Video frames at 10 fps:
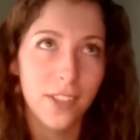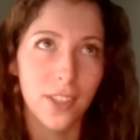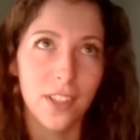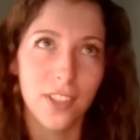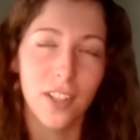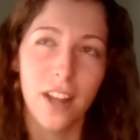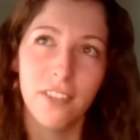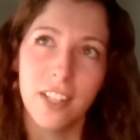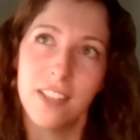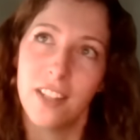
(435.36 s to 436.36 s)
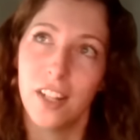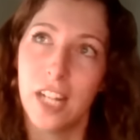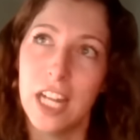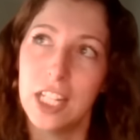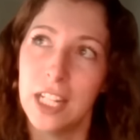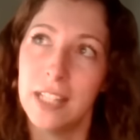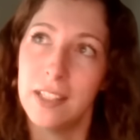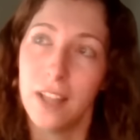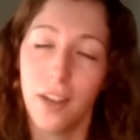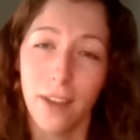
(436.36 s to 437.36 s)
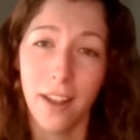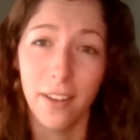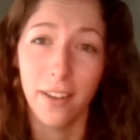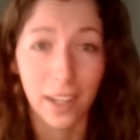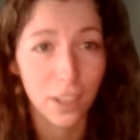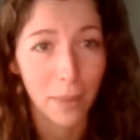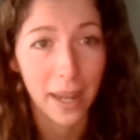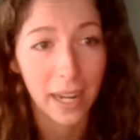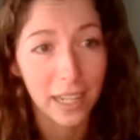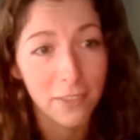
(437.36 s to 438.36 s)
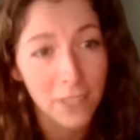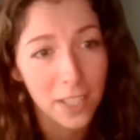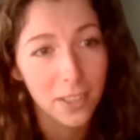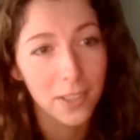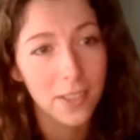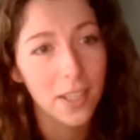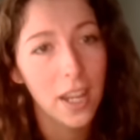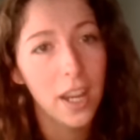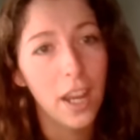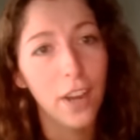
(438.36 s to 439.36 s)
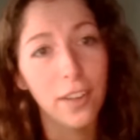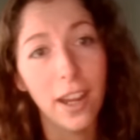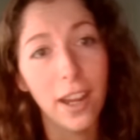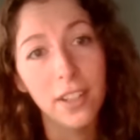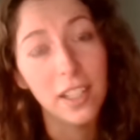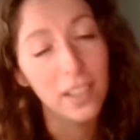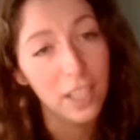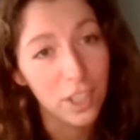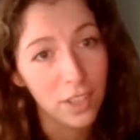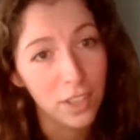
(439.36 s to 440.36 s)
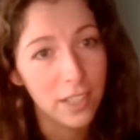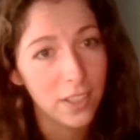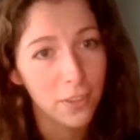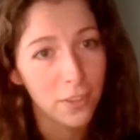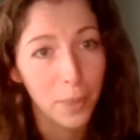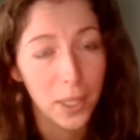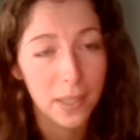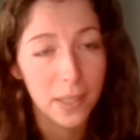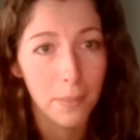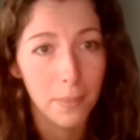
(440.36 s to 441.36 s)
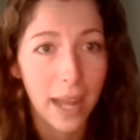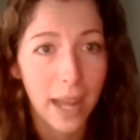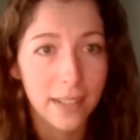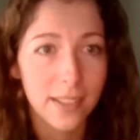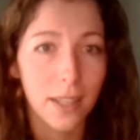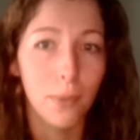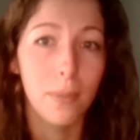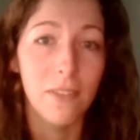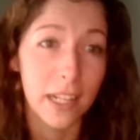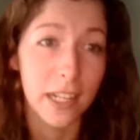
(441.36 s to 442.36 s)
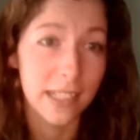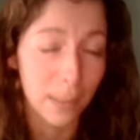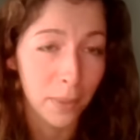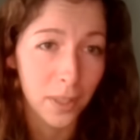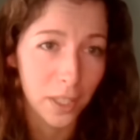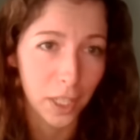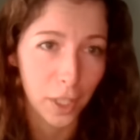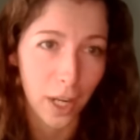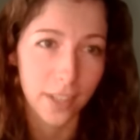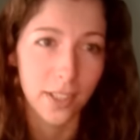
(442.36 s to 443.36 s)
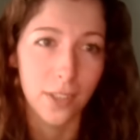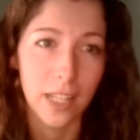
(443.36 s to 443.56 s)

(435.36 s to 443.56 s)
So there's a lot of considerations around electromagnetic fields, around collision risk for birds and bats that will be very similar across those